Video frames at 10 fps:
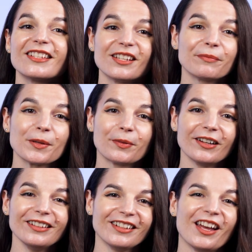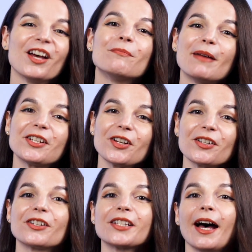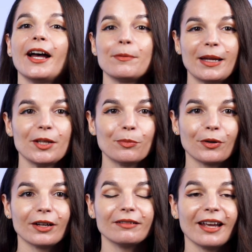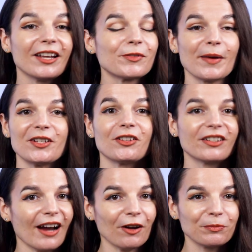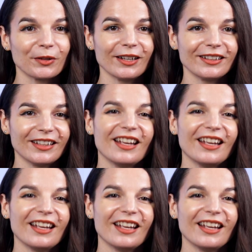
Simply put, measure your time input and measure your output.